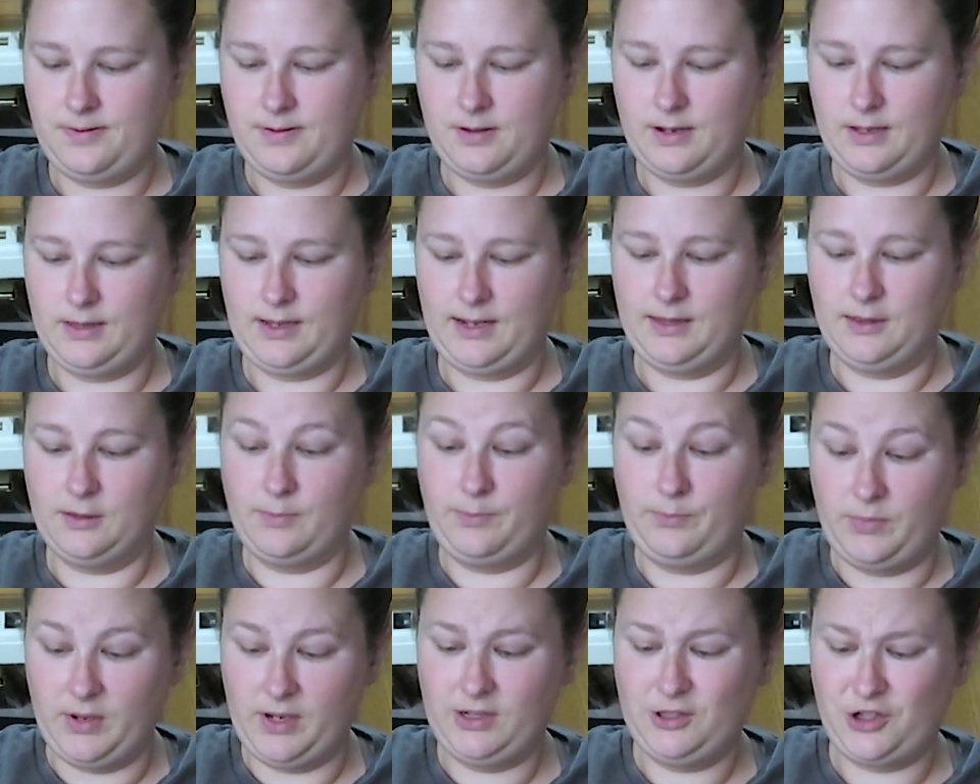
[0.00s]
and like the
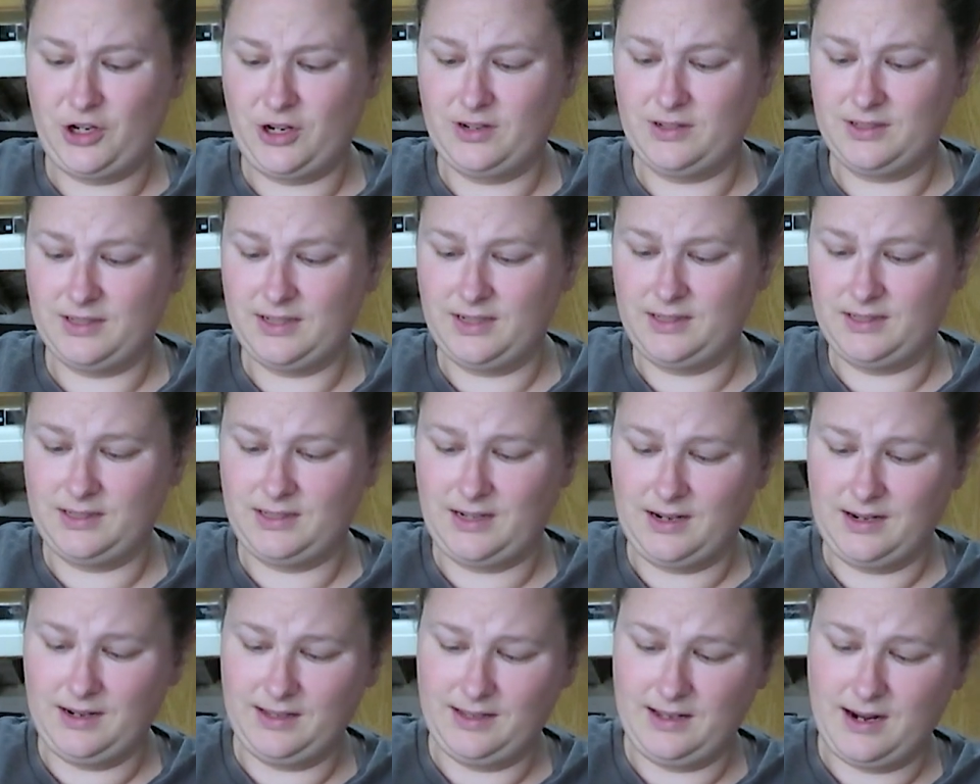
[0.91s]
big chunks get
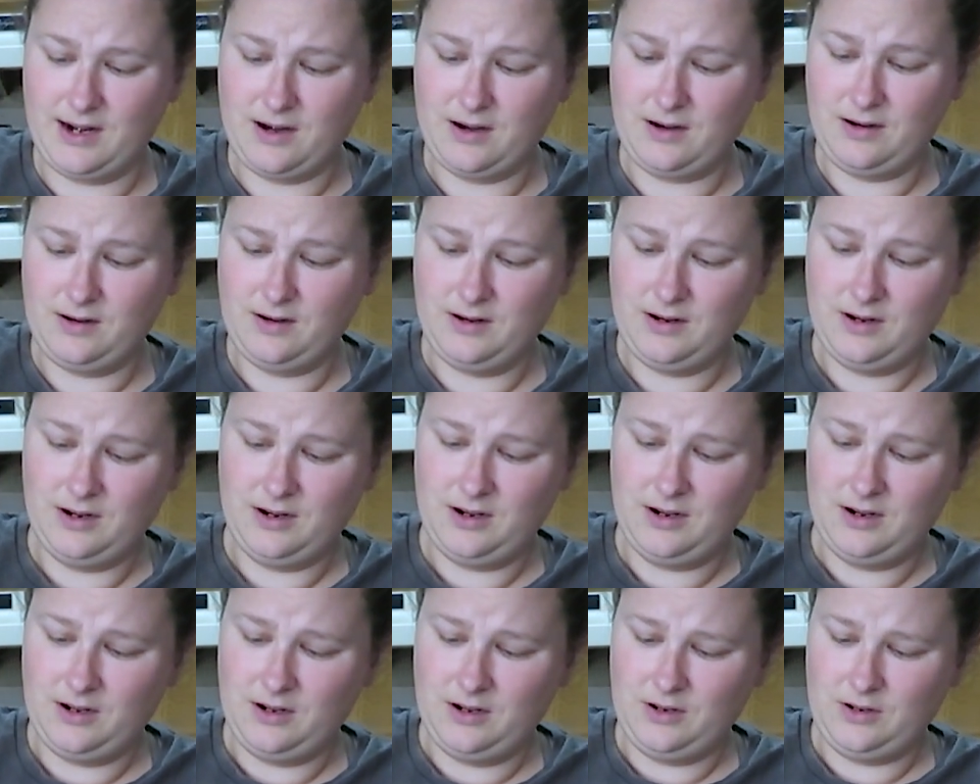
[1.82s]
stuck in there.
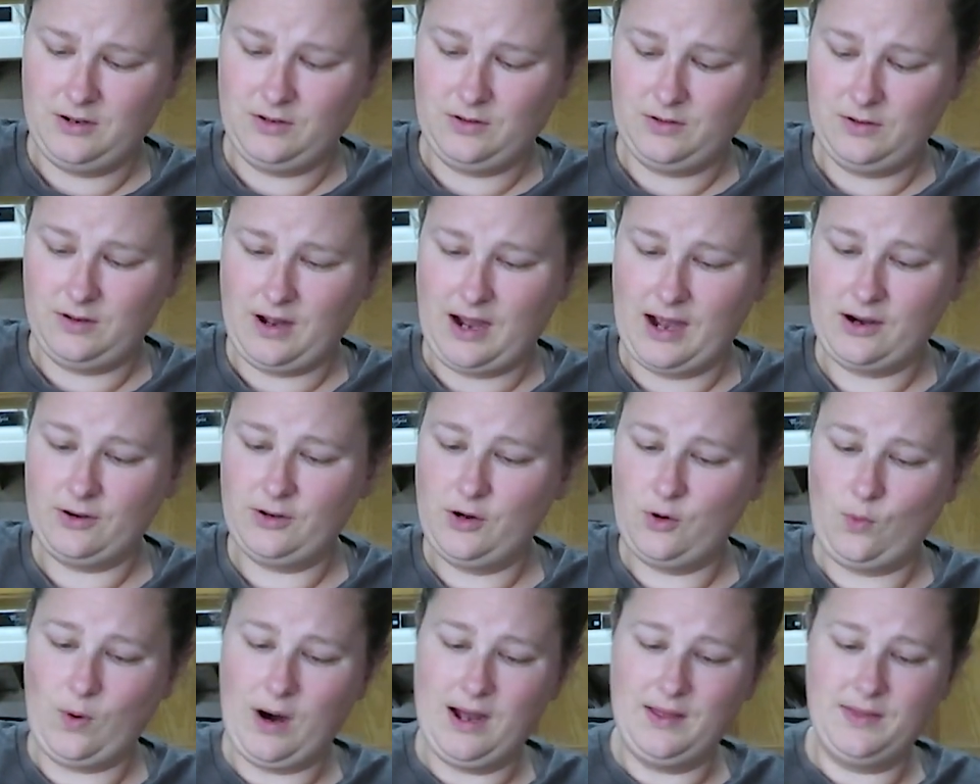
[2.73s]
I don't
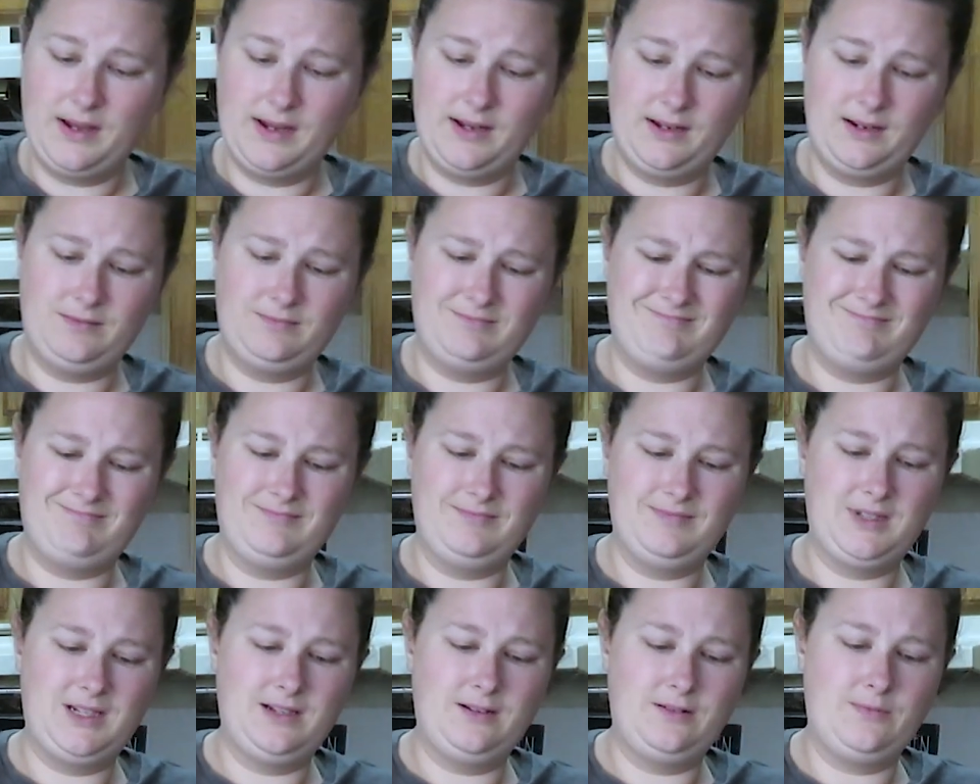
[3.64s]
know why they
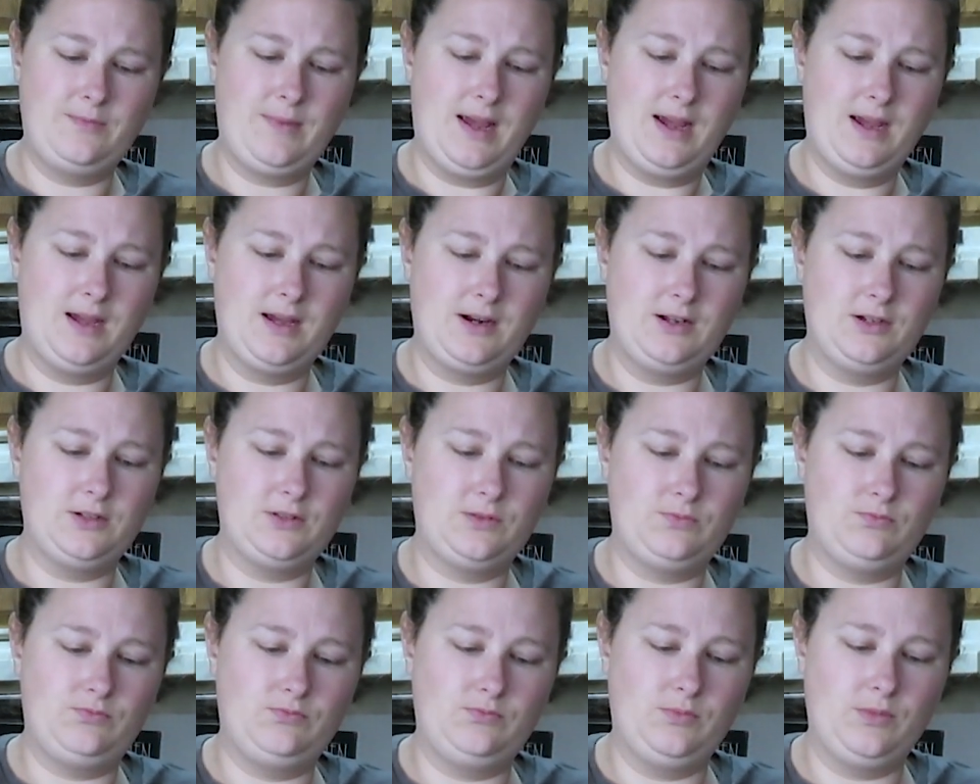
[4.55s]
didn't make it a
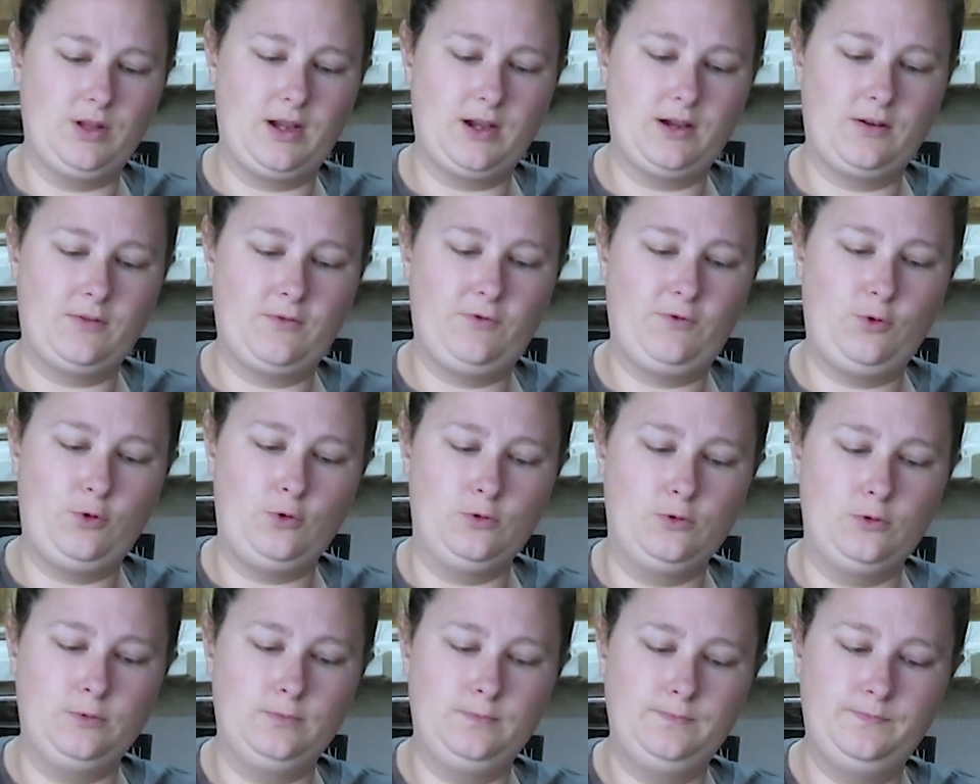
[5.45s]
like
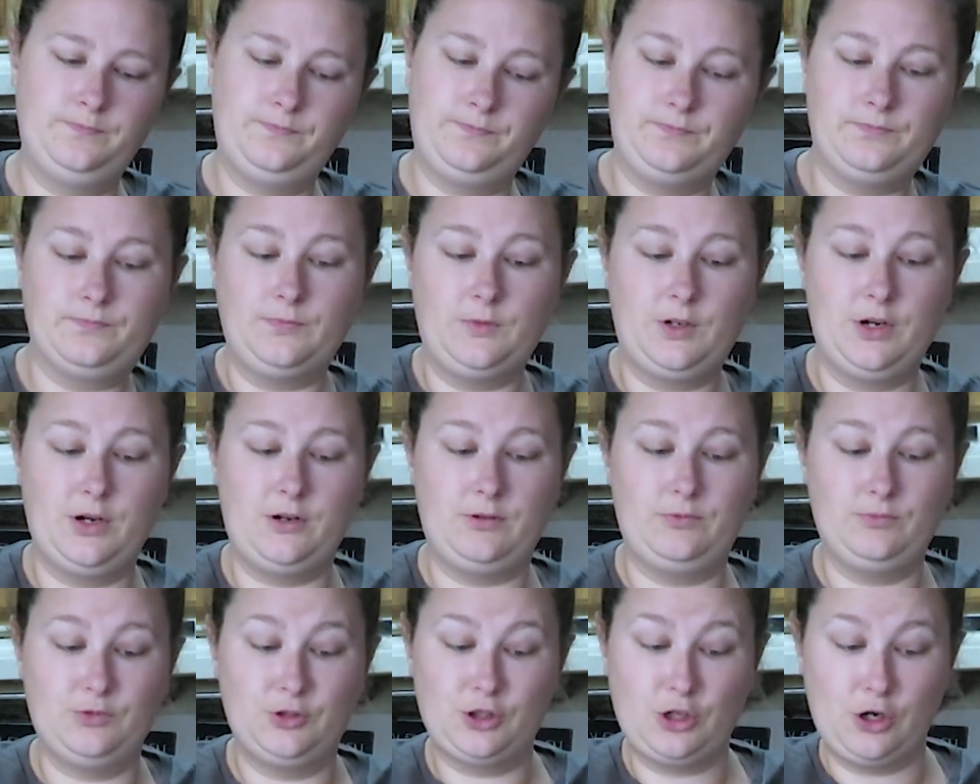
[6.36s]
full, you
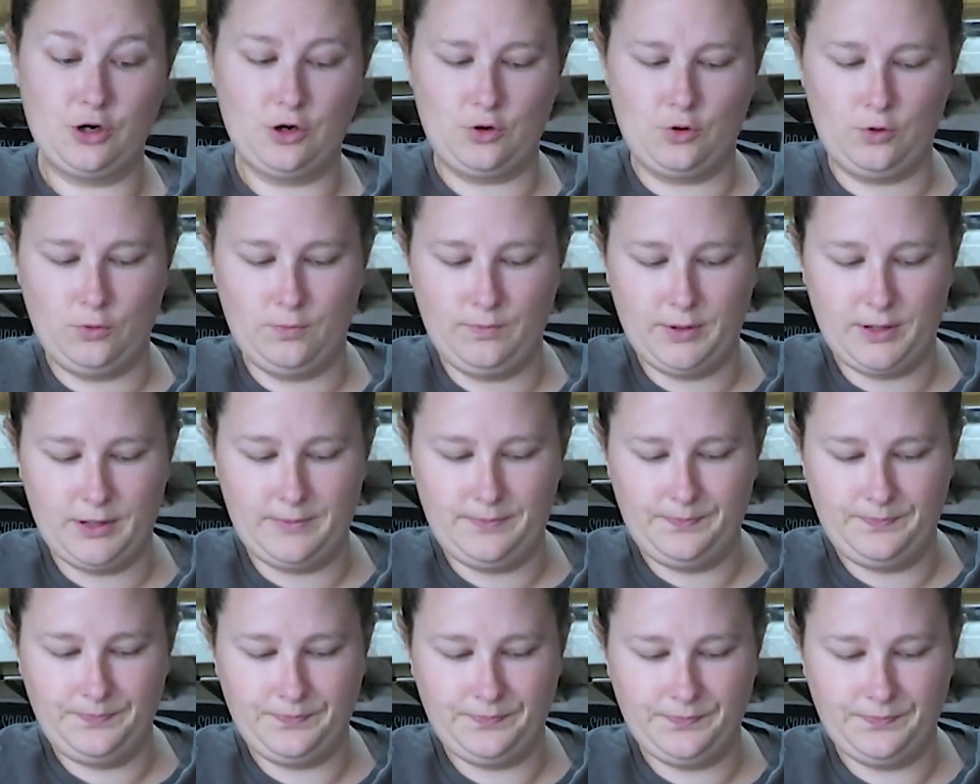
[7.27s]
know, circle, but